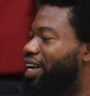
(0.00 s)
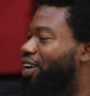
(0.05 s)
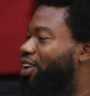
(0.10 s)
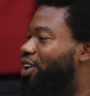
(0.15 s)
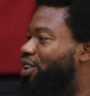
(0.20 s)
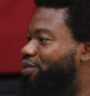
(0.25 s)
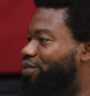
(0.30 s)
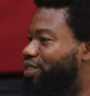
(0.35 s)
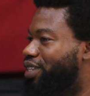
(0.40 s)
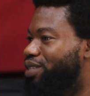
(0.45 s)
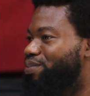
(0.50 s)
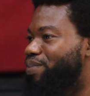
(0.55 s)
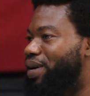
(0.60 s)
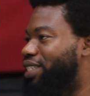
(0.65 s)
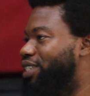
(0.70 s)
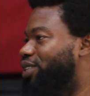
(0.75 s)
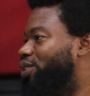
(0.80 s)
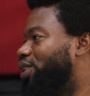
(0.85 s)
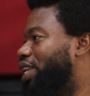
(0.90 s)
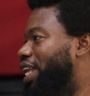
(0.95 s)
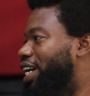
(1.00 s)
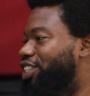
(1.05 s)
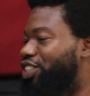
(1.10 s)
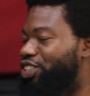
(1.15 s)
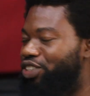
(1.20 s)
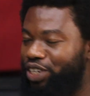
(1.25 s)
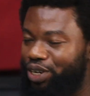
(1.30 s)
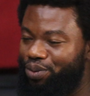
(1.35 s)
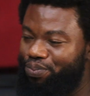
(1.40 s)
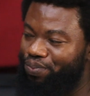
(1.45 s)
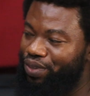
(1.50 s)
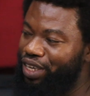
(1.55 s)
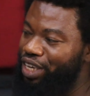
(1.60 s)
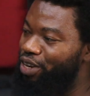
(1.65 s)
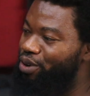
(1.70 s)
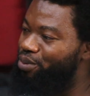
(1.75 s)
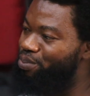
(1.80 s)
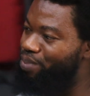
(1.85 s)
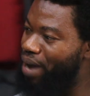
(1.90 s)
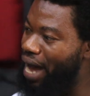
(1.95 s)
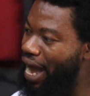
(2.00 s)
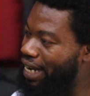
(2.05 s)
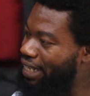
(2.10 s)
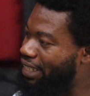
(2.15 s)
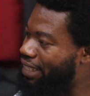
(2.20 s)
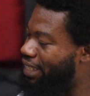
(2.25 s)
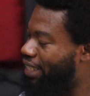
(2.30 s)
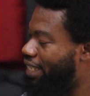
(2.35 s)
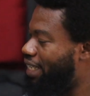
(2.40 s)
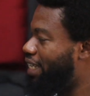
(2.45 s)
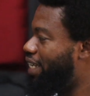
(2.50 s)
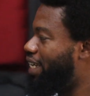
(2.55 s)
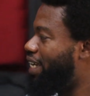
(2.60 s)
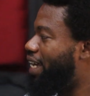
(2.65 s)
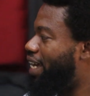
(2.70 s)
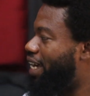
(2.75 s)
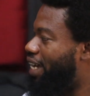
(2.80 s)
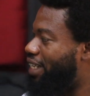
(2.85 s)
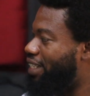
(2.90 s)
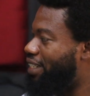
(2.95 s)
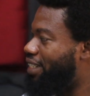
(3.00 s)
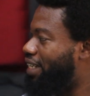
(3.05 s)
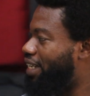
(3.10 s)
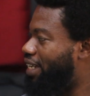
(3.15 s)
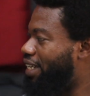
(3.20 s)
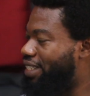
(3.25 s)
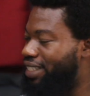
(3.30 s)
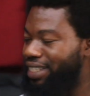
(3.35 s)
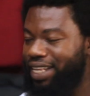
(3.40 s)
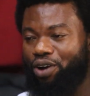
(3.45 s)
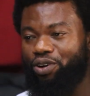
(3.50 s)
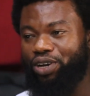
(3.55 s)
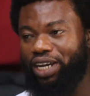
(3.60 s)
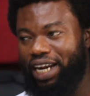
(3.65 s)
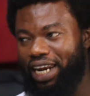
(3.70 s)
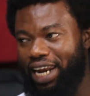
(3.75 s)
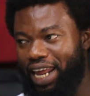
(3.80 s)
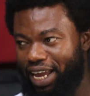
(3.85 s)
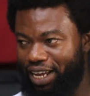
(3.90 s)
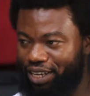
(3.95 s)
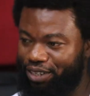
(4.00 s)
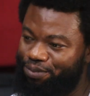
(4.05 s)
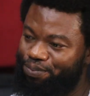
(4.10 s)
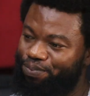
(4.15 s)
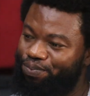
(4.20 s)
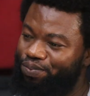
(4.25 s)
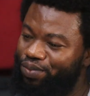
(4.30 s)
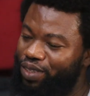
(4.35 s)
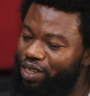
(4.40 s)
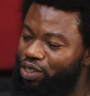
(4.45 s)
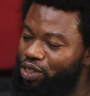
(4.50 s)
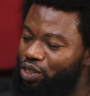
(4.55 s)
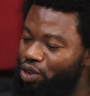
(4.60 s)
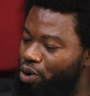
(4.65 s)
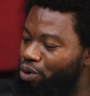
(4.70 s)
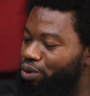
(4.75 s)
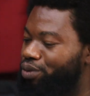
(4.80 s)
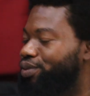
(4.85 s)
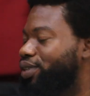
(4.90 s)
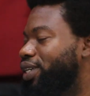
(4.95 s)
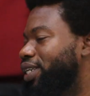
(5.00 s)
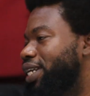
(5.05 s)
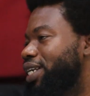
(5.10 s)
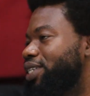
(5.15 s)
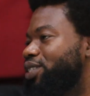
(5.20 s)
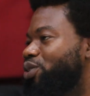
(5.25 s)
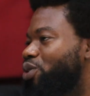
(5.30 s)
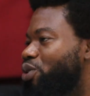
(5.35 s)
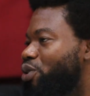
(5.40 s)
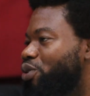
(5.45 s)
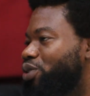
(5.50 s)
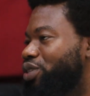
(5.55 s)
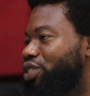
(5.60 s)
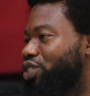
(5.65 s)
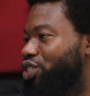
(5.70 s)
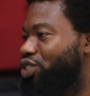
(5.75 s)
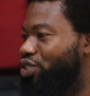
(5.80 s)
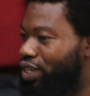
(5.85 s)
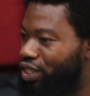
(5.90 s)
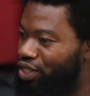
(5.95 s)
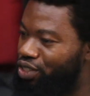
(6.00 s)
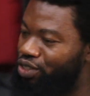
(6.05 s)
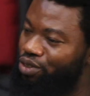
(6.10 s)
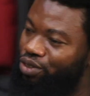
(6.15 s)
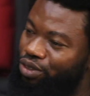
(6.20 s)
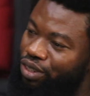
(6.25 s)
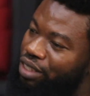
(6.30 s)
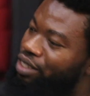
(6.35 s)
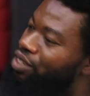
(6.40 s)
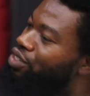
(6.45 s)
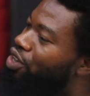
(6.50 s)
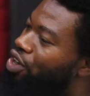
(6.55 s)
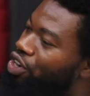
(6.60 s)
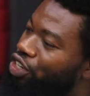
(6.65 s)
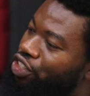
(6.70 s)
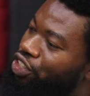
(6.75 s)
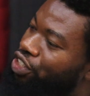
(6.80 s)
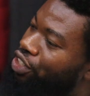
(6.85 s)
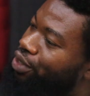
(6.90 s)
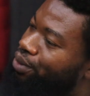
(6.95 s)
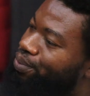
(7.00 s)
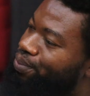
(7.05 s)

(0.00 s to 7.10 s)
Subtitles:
of this particular dream in your mind, and it's now clear. So let's go straight to the discussion.